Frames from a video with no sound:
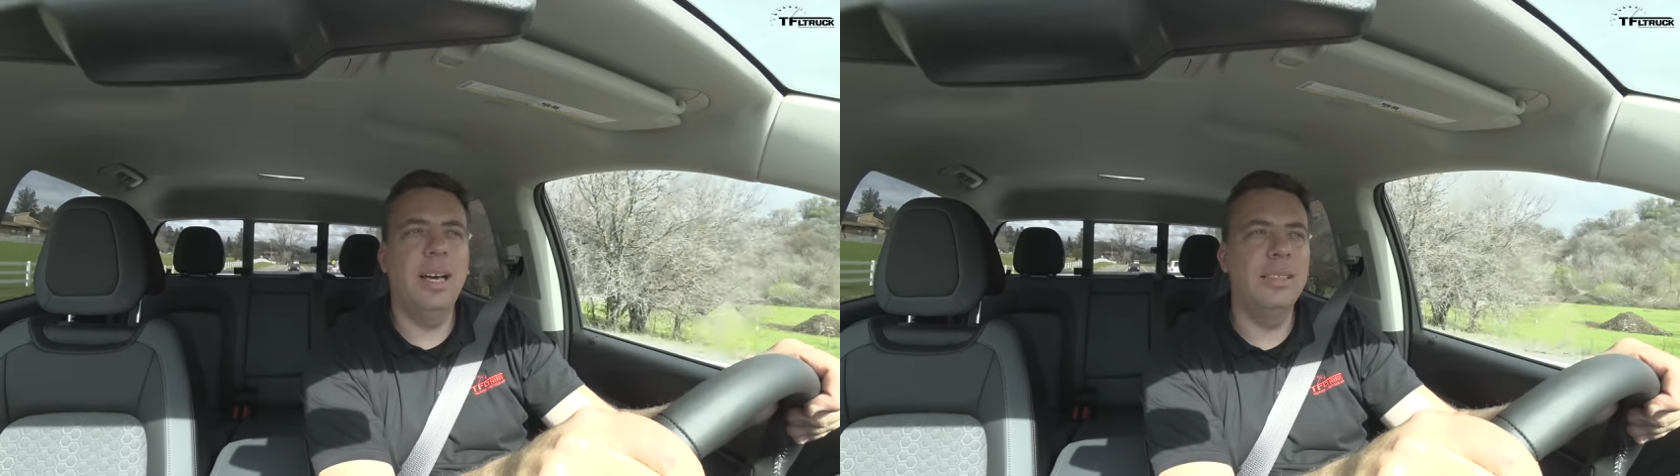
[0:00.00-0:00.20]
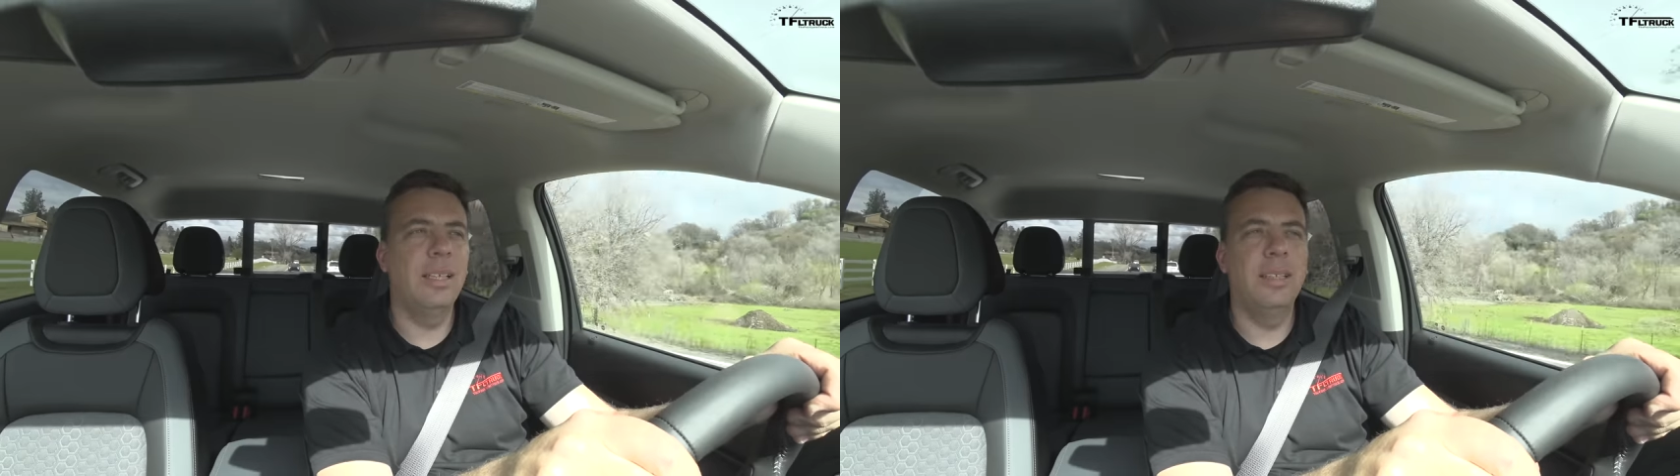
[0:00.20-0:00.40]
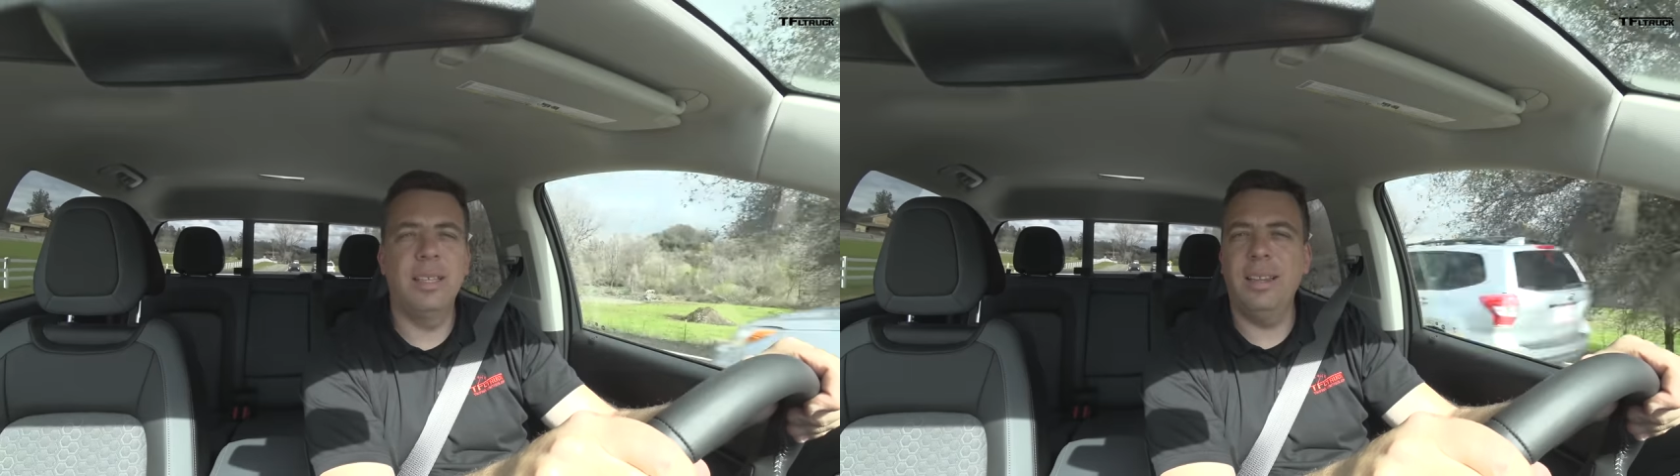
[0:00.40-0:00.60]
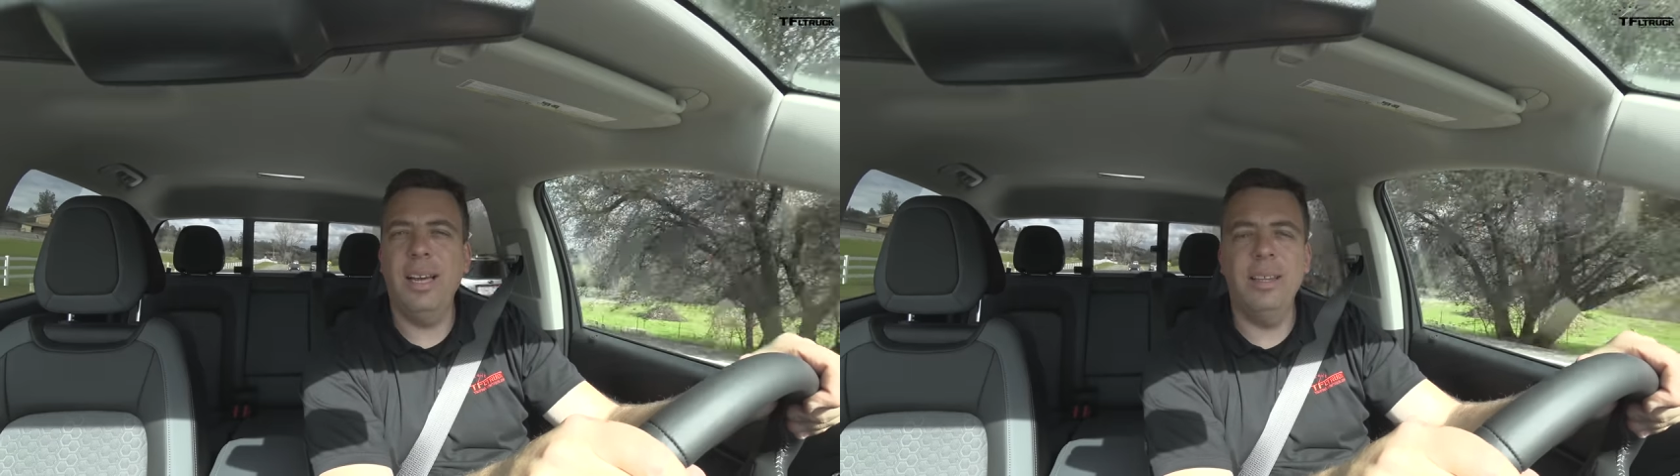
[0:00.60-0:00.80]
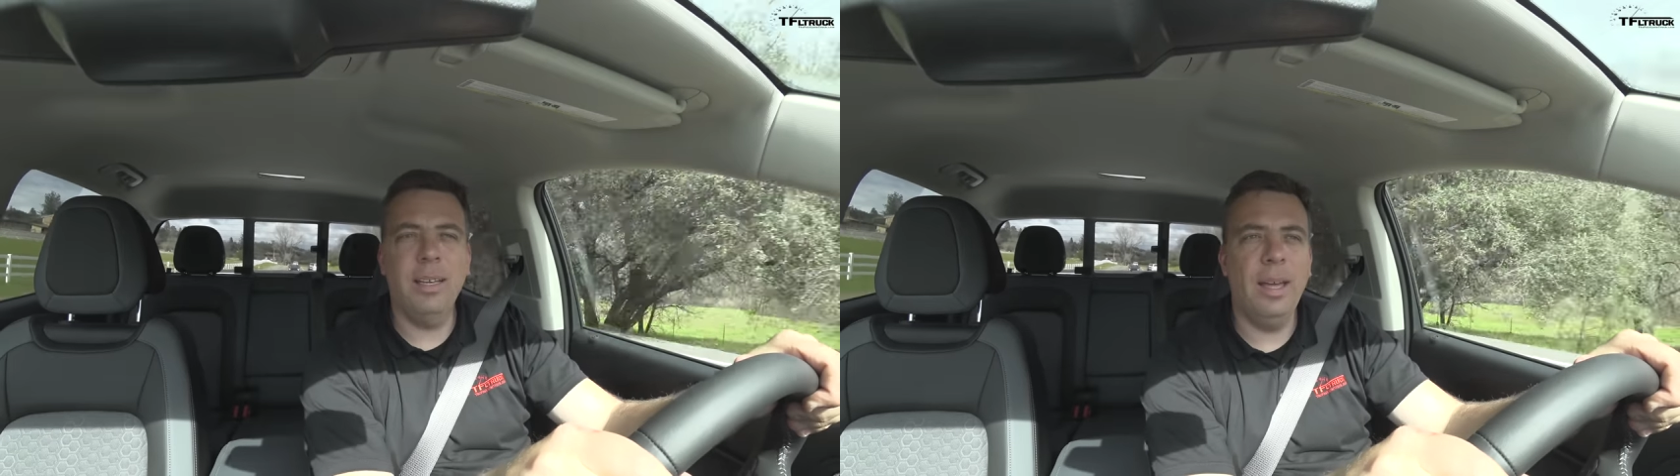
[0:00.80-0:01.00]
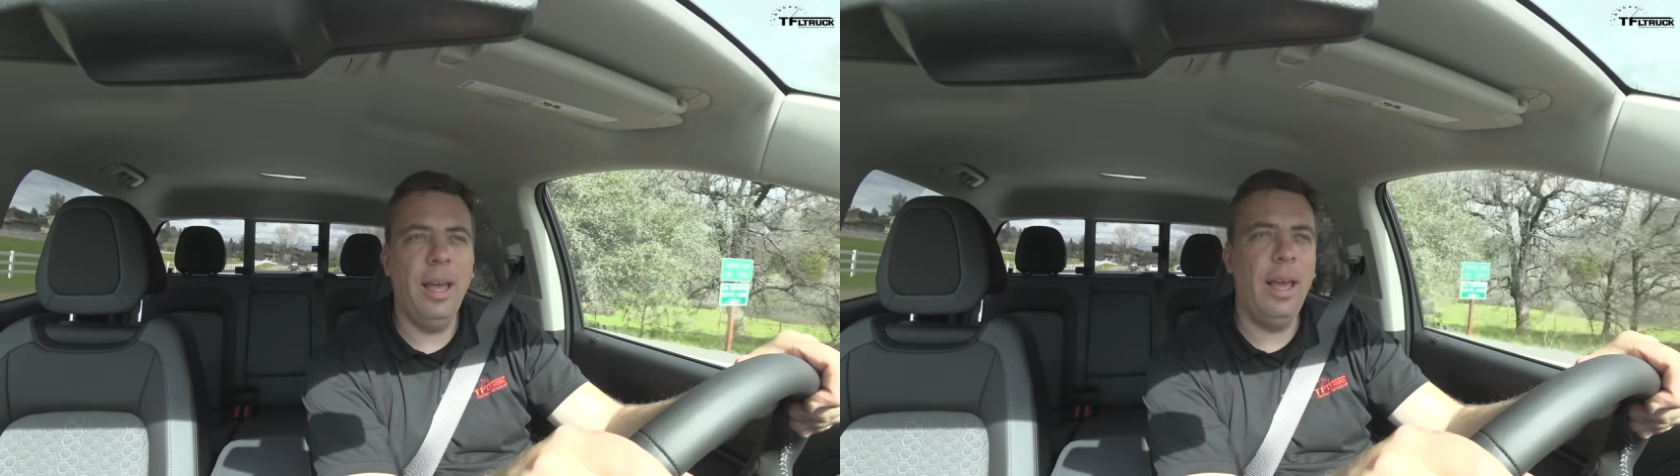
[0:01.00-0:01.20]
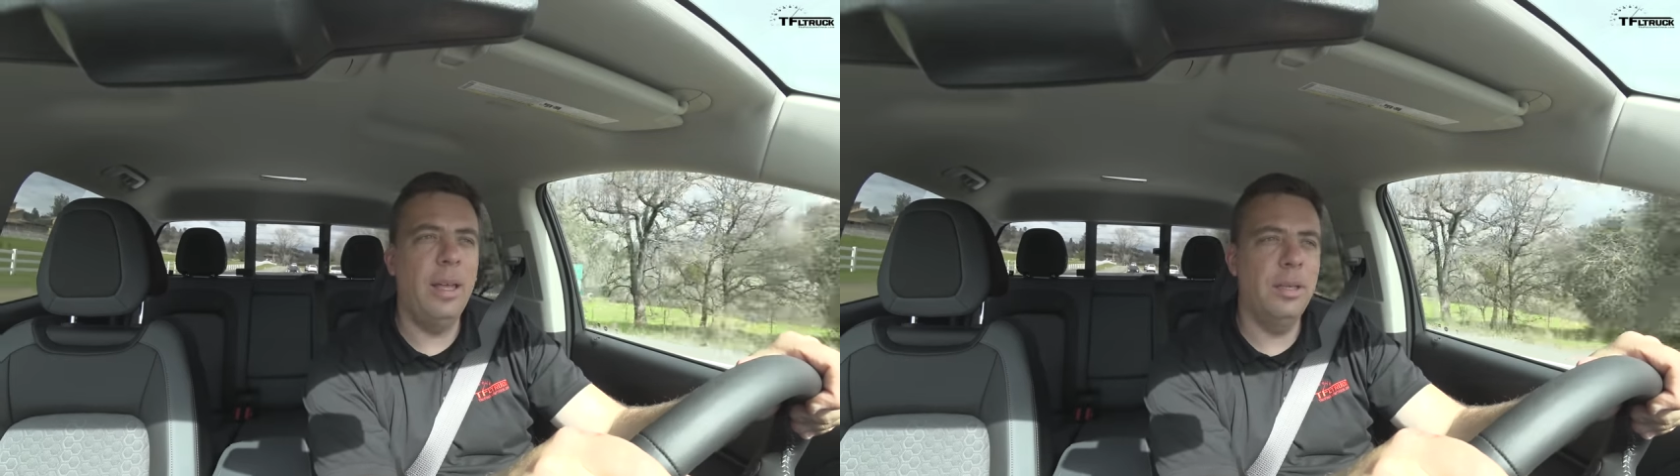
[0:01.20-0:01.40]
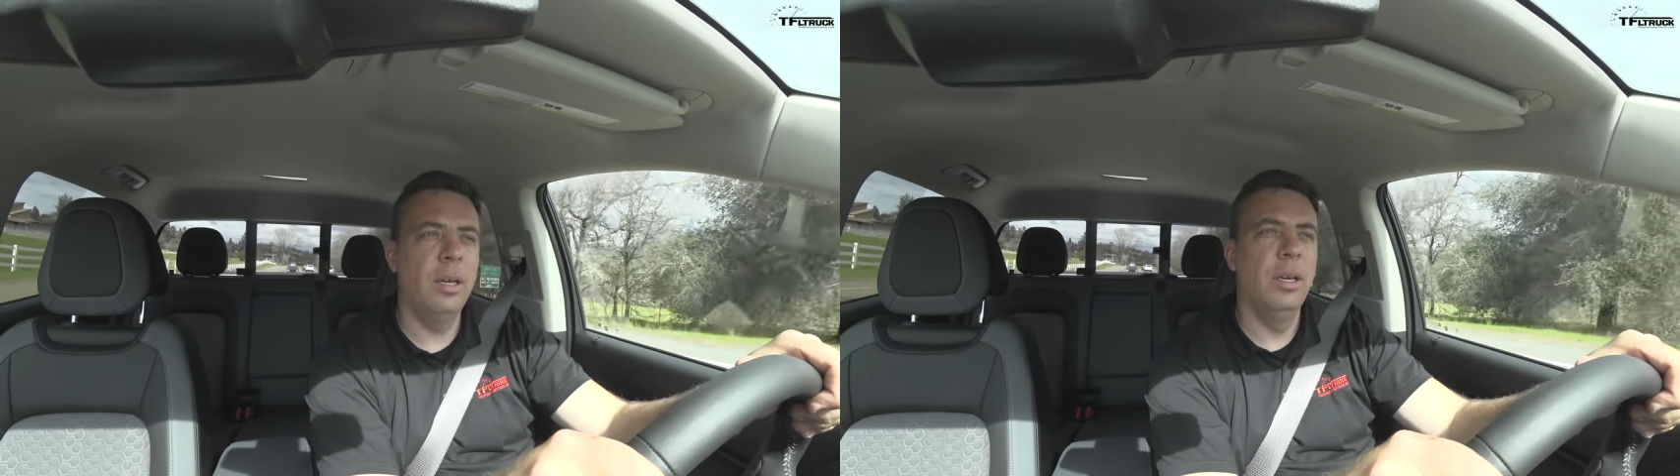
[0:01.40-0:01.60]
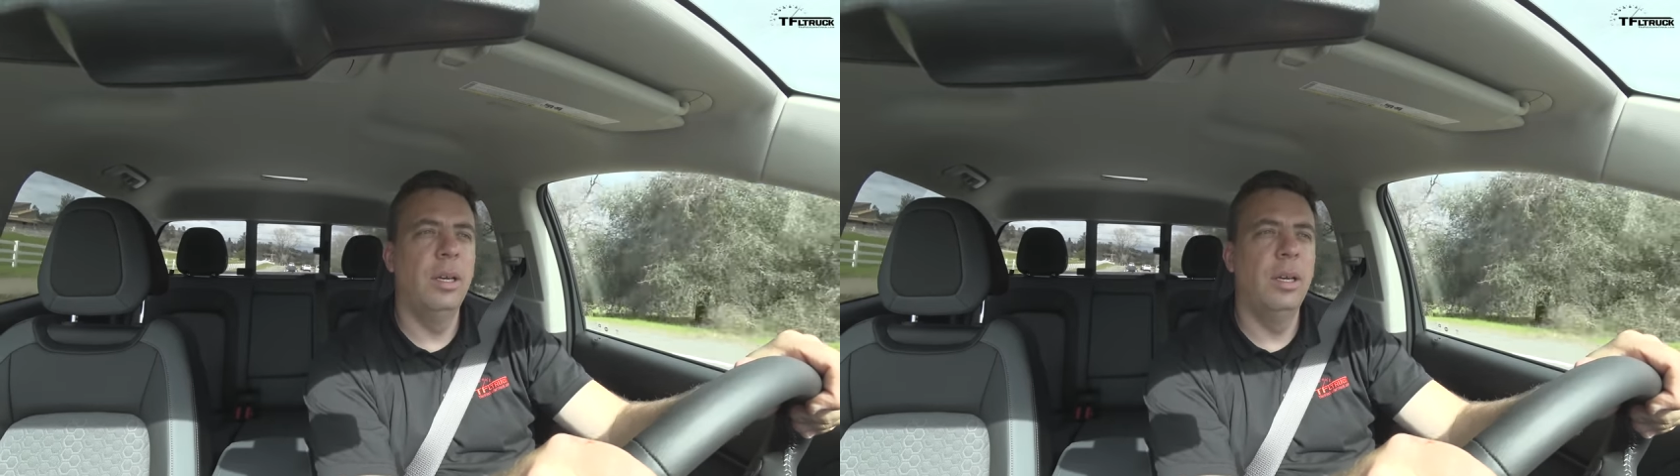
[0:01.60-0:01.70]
doesn't lend a hand